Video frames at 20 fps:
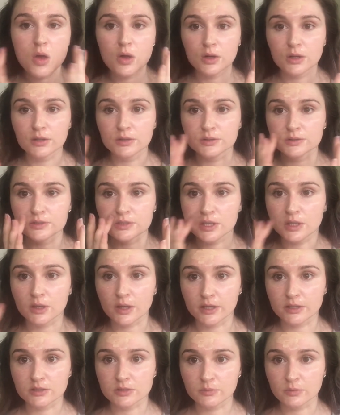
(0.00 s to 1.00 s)
And it is a
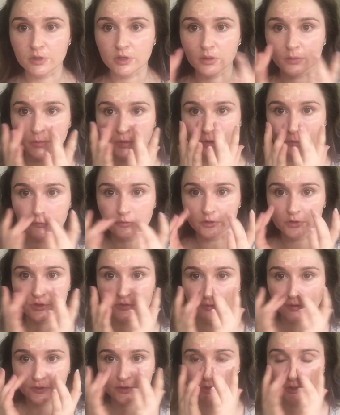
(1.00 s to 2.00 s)
light to medium
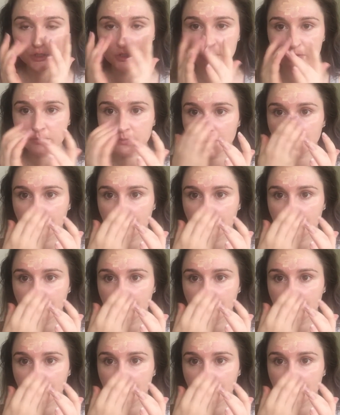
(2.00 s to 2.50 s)
coverage foundation.